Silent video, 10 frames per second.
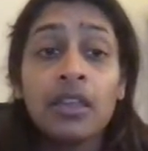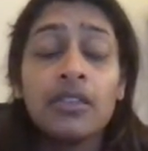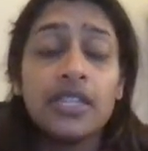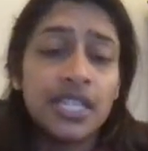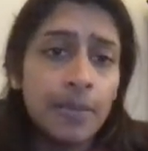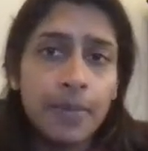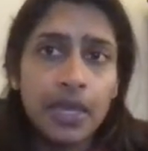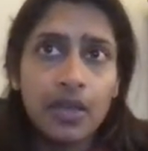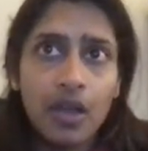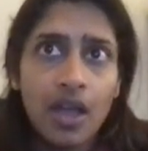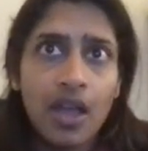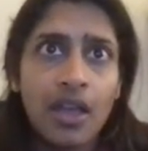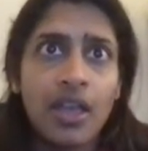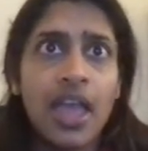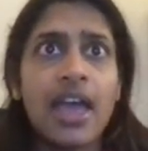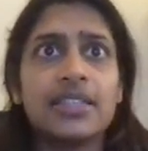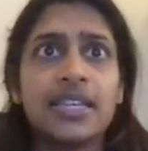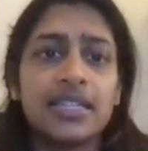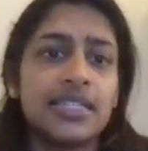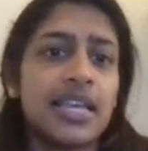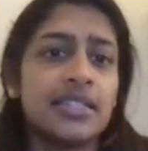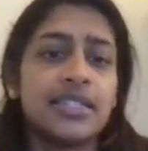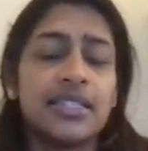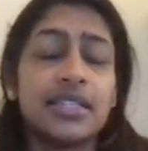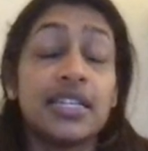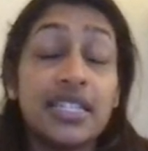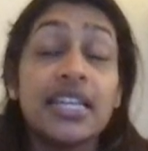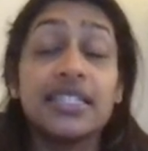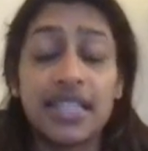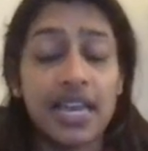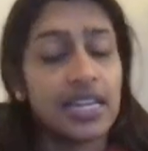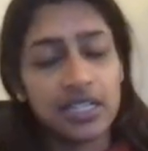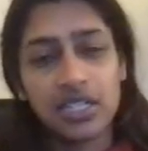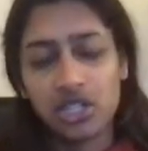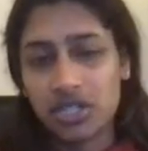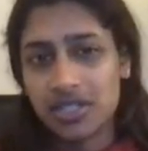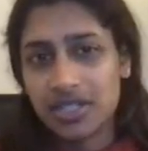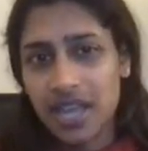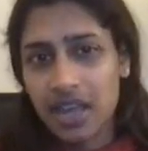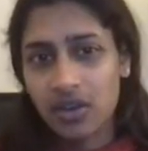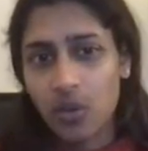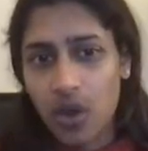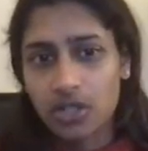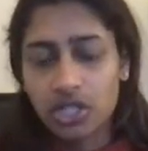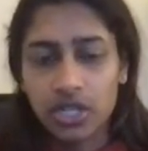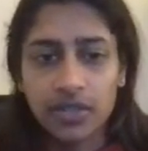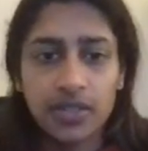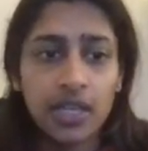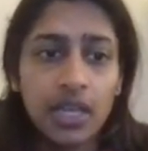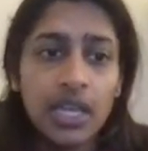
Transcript: the TIPI has condensed that into just 10 questions.